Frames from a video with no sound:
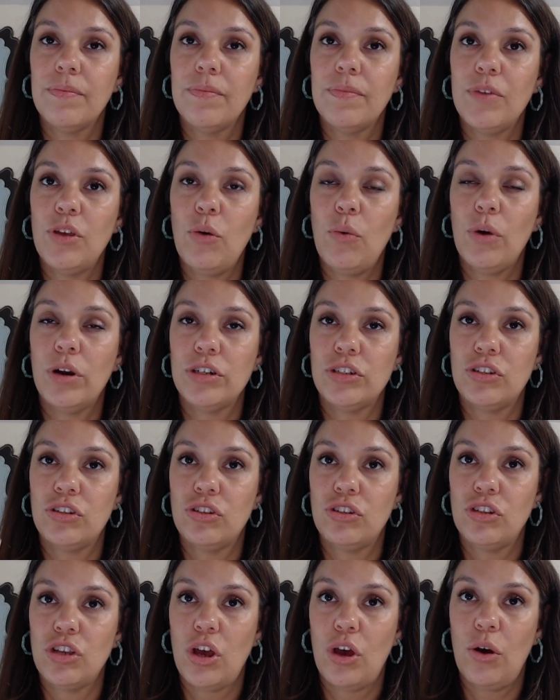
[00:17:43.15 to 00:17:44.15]
you are
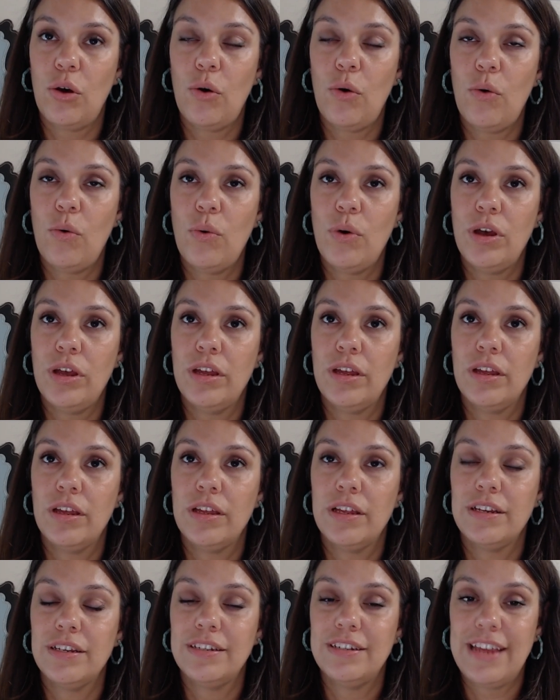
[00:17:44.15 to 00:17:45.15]
so
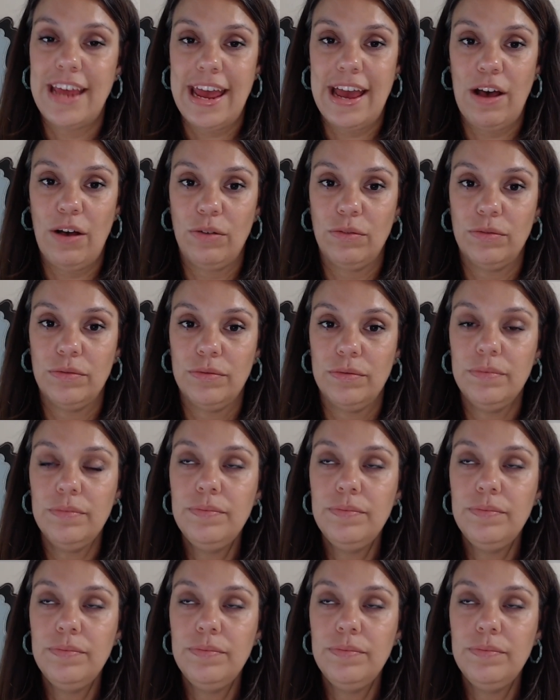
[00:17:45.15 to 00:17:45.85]
down